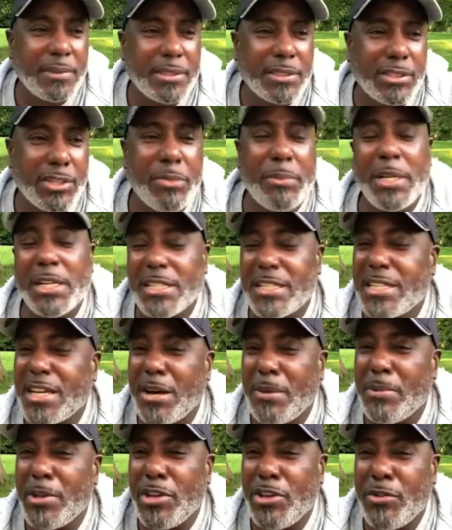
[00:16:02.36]
So you mean to
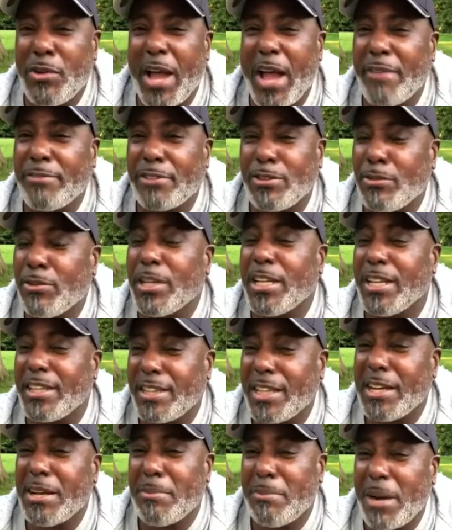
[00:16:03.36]
tell me you have to really
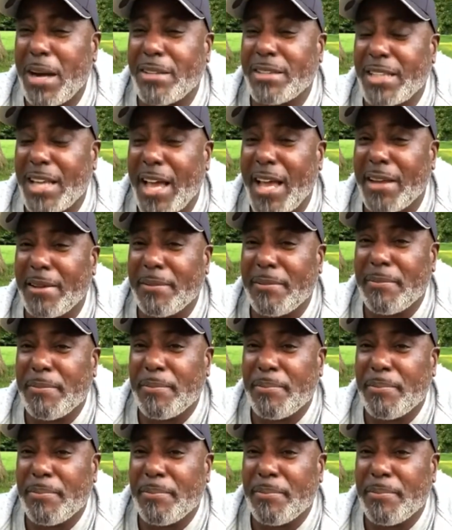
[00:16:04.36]
think about that?